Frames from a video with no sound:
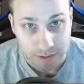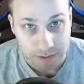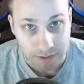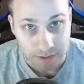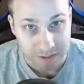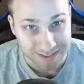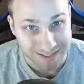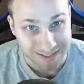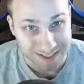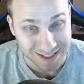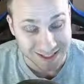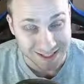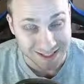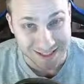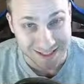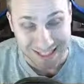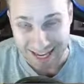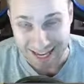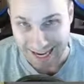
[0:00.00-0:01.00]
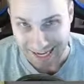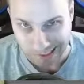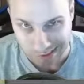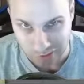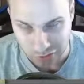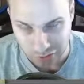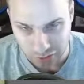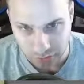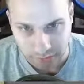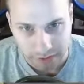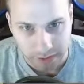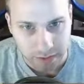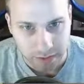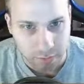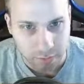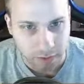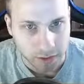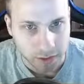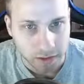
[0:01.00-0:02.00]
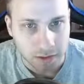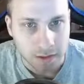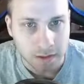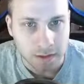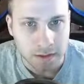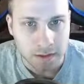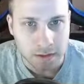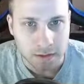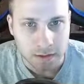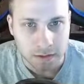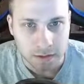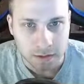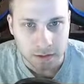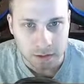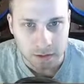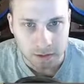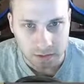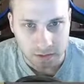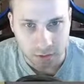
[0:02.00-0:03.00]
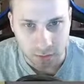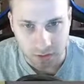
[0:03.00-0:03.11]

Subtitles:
distance and terrain, right? So we're